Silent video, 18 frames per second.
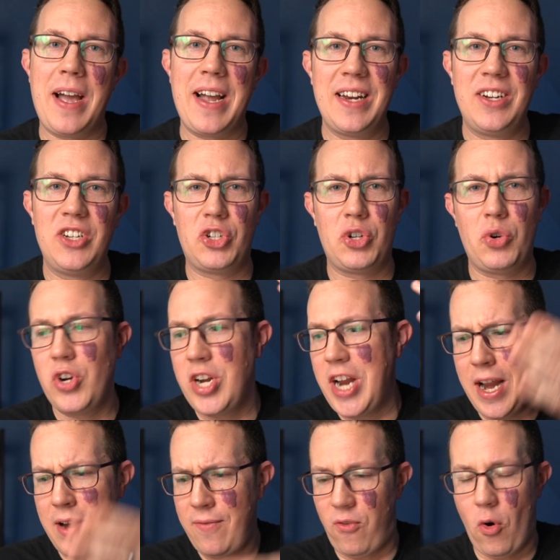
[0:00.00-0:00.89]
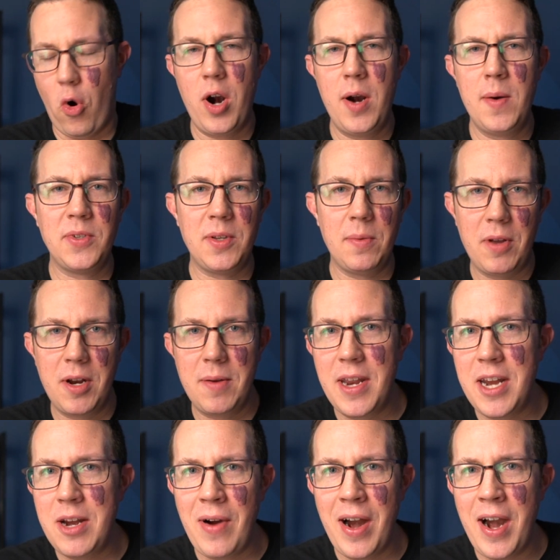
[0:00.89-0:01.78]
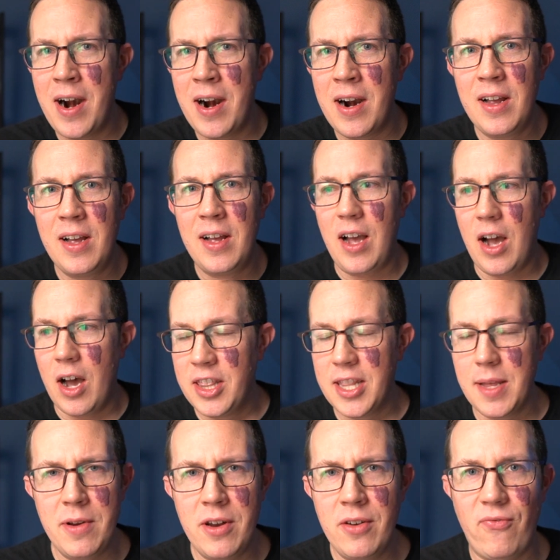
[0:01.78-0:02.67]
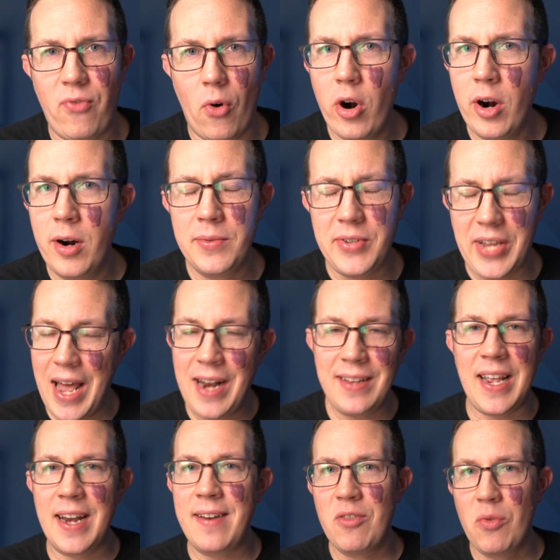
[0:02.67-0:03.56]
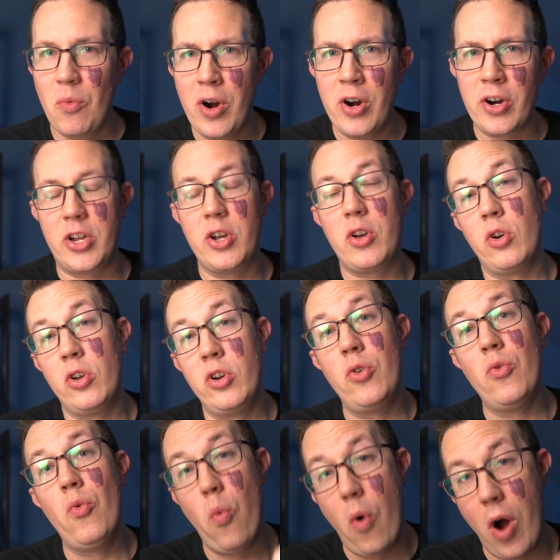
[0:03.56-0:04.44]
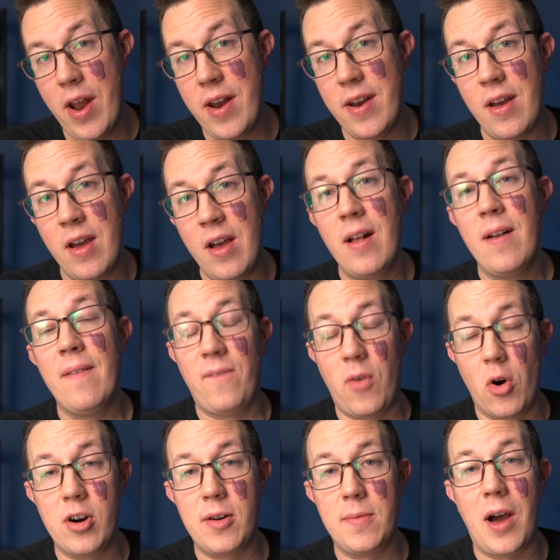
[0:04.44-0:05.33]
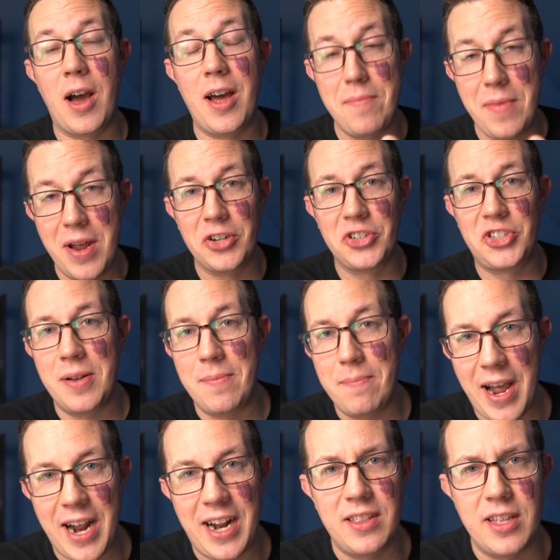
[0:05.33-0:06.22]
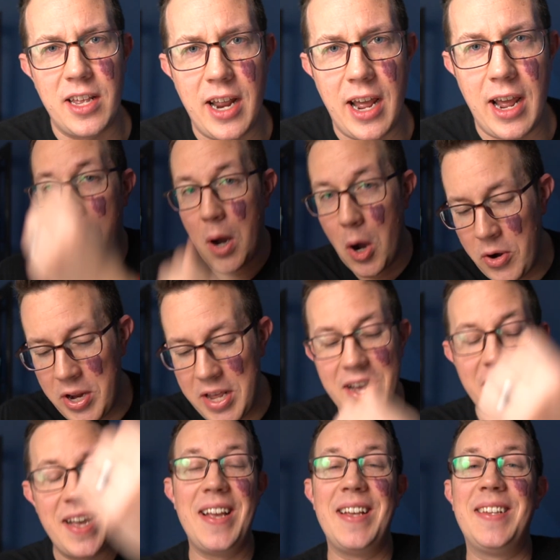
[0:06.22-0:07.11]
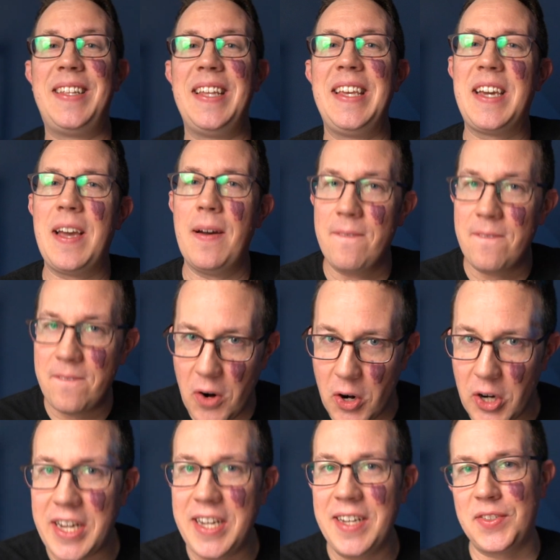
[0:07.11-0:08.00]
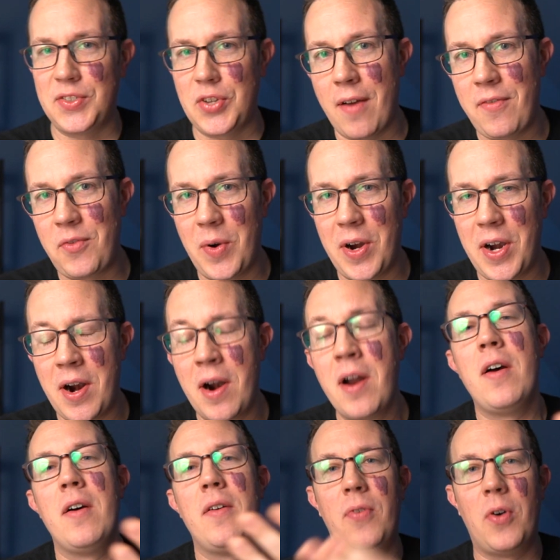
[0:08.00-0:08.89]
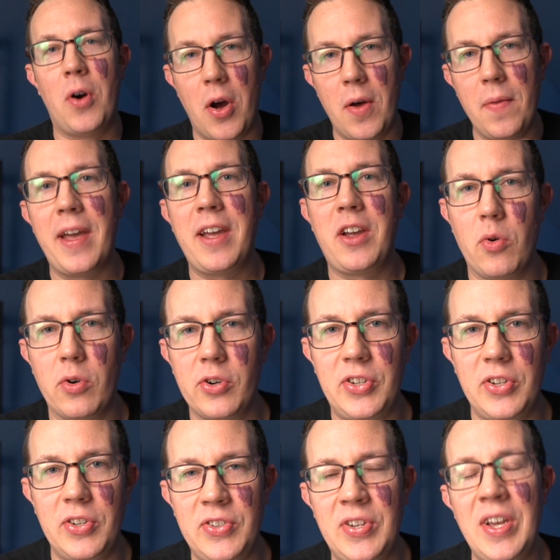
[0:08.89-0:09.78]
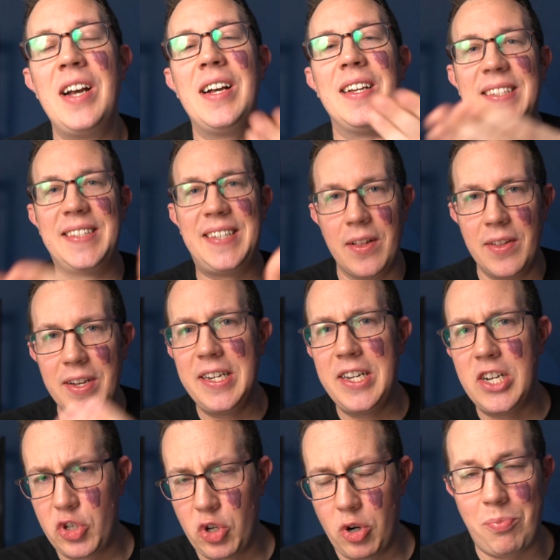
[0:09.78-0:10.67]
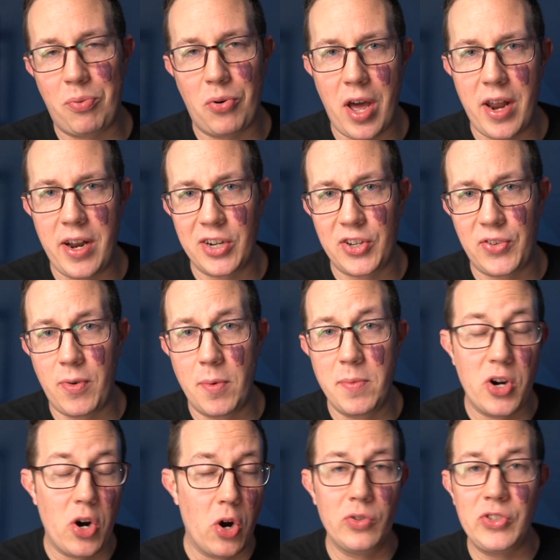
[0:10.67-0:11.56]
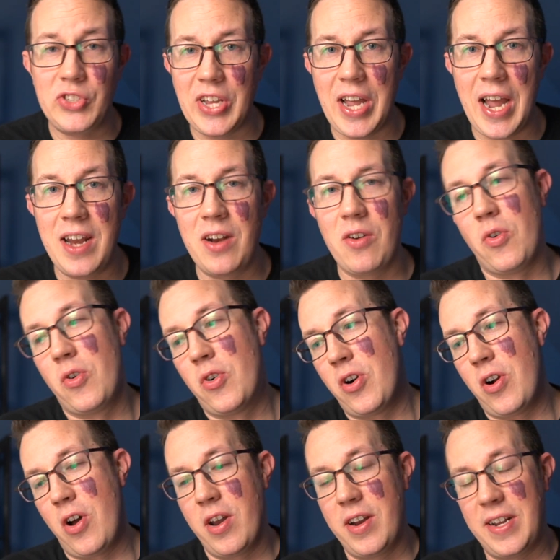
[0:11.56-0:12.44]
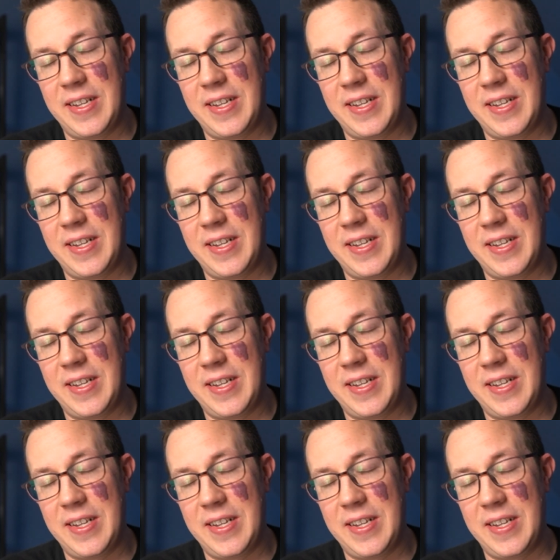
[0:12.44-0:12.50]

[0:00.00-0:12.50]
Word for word: I can just create forms and put them anywhere. Unlimited forms? How does that even work? You can only do one form on MailChimp back in the day. Podia is the ConvertKit software for online courses, selling digital products from your own site or on